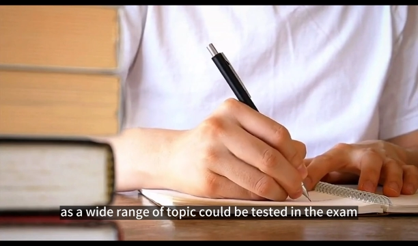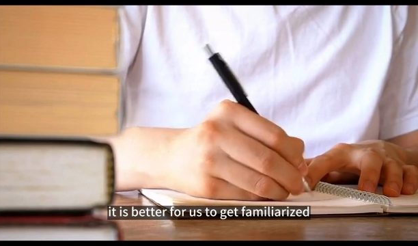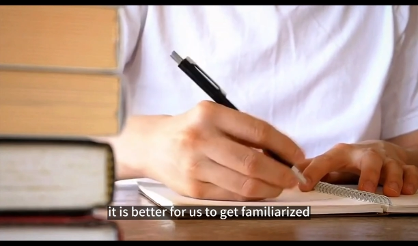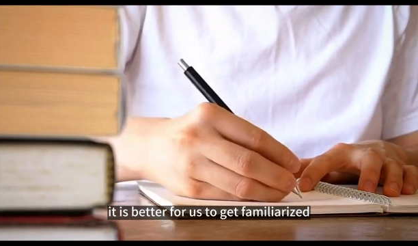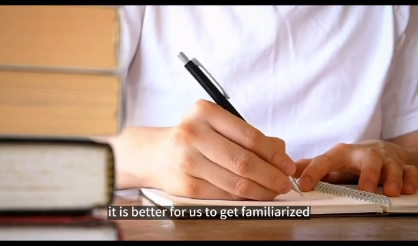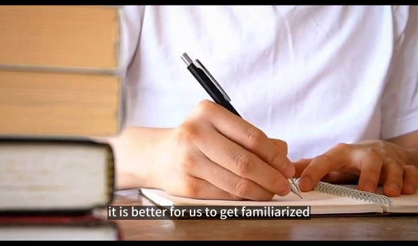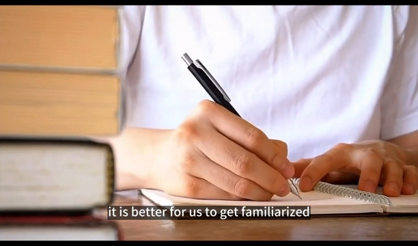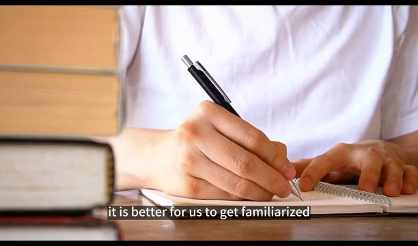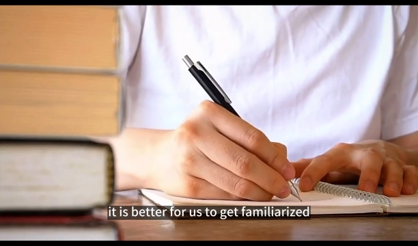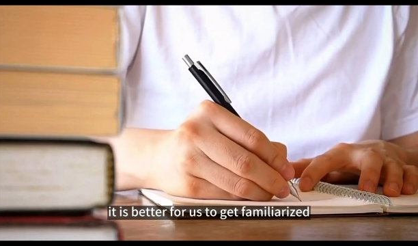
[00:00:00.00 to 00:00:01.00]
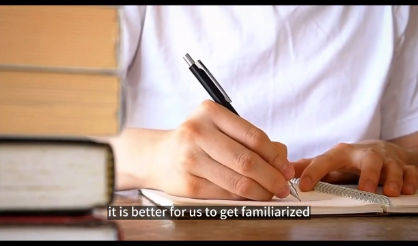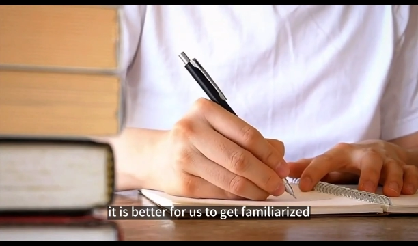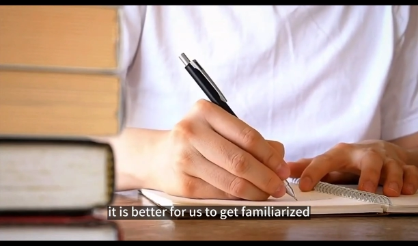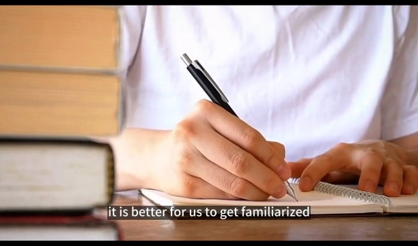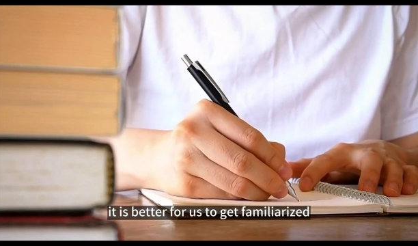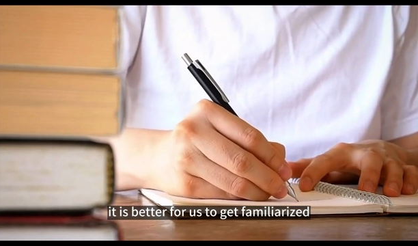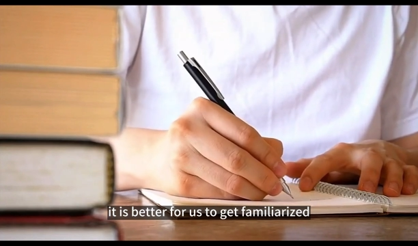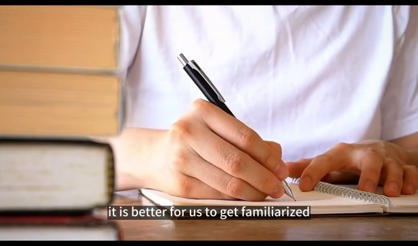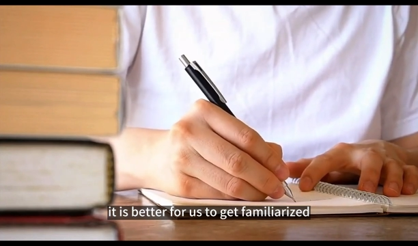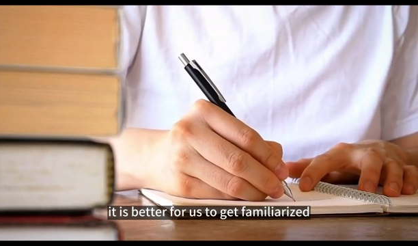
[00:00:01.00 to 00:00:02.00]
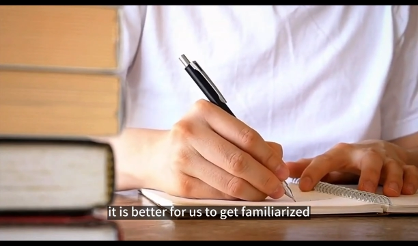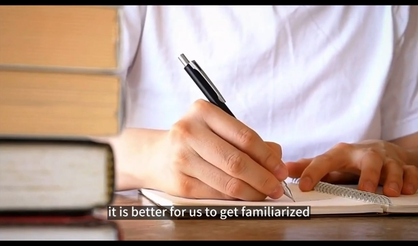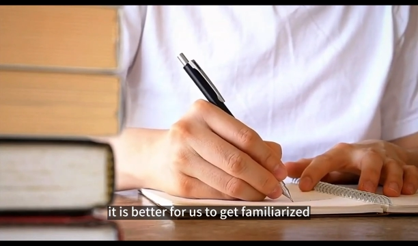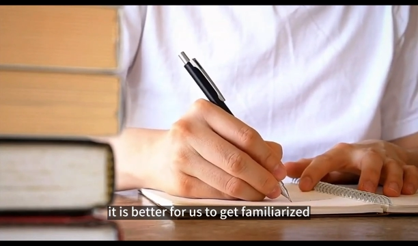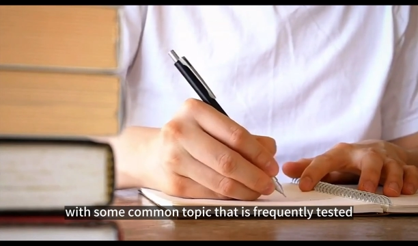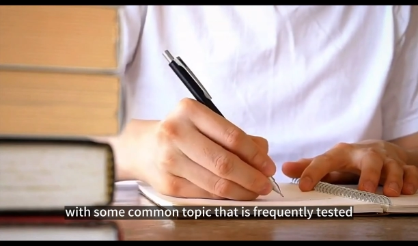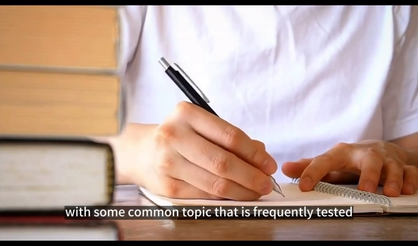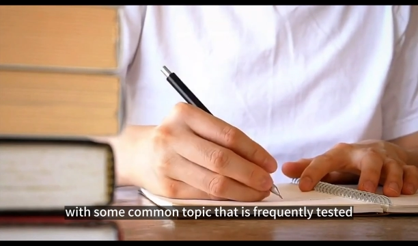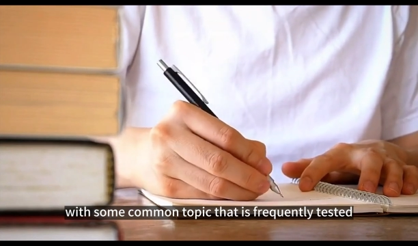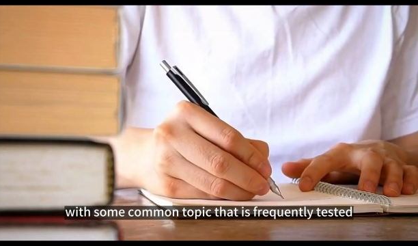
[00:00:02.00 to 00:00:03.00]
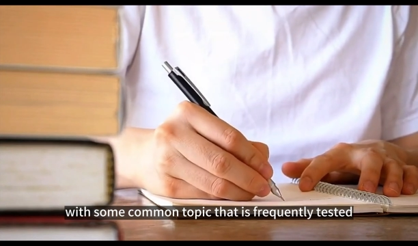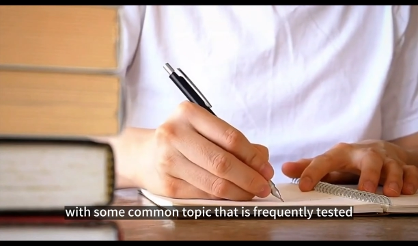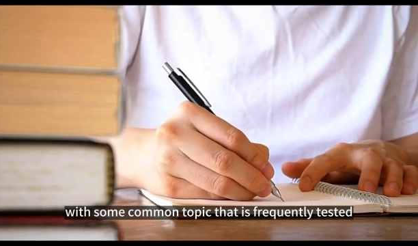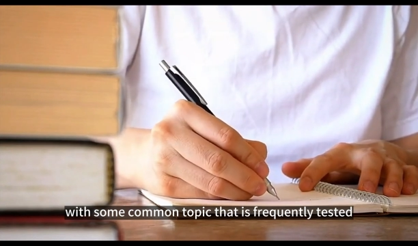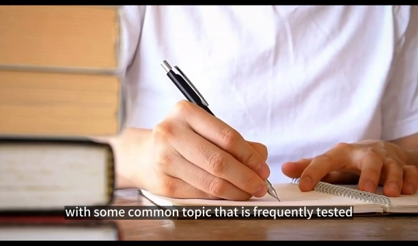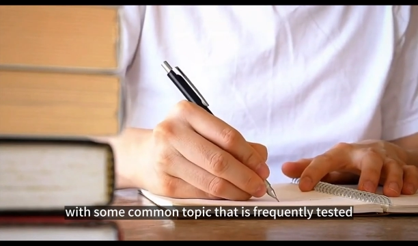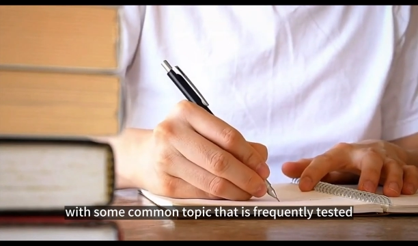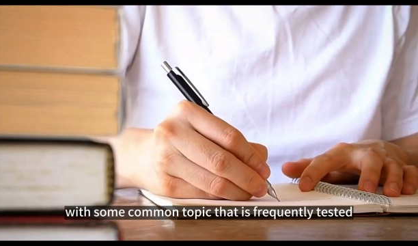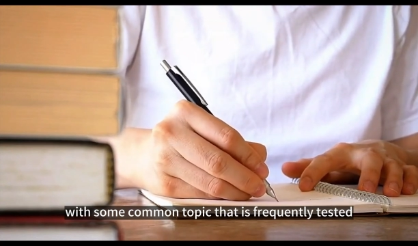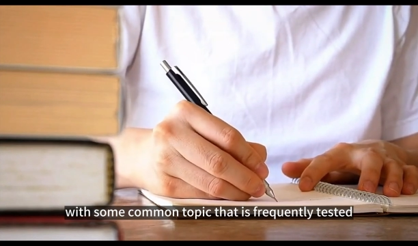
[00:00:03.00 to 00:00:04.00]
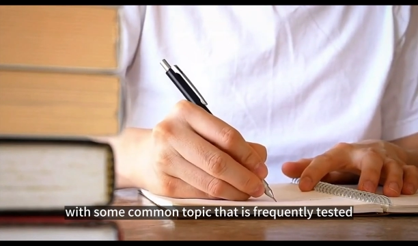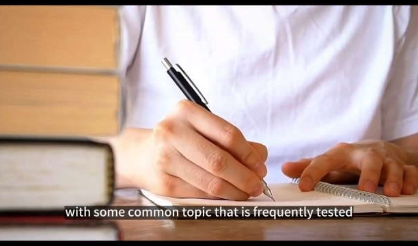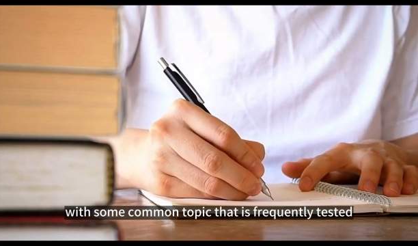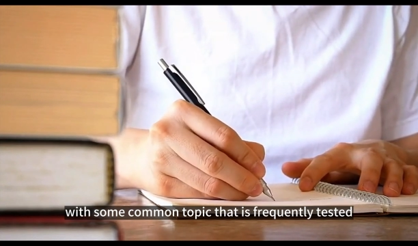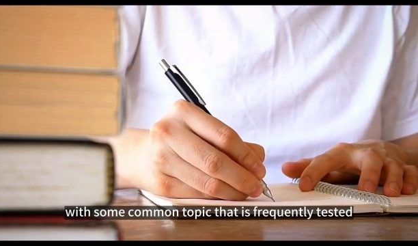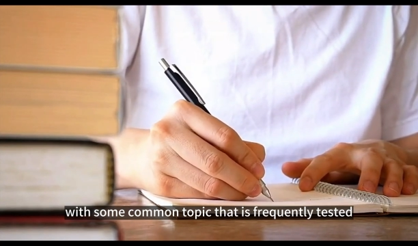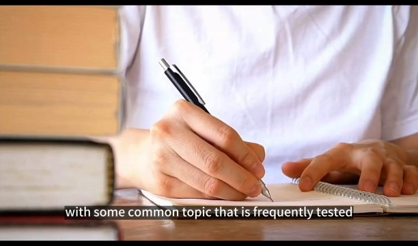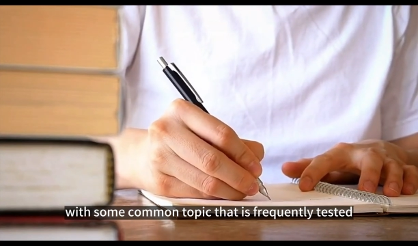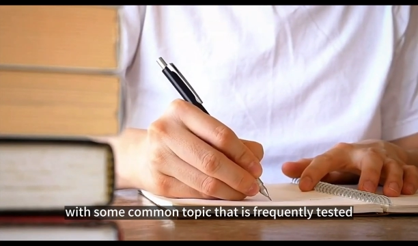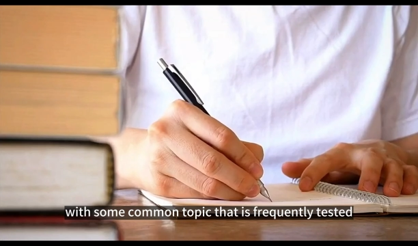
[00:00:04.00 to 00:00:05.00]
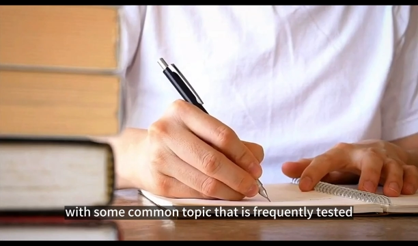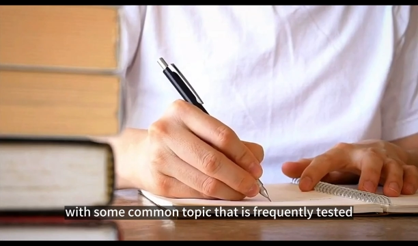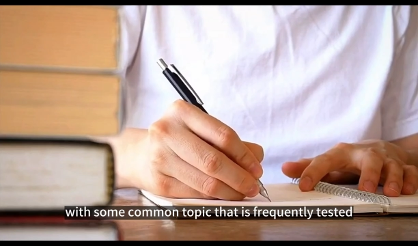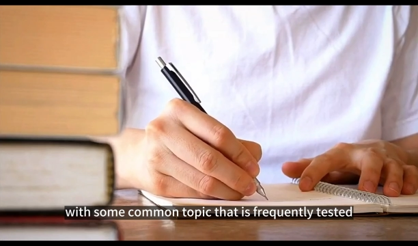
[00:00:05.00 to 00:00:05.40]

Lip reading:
Nobody's mouth can be seen.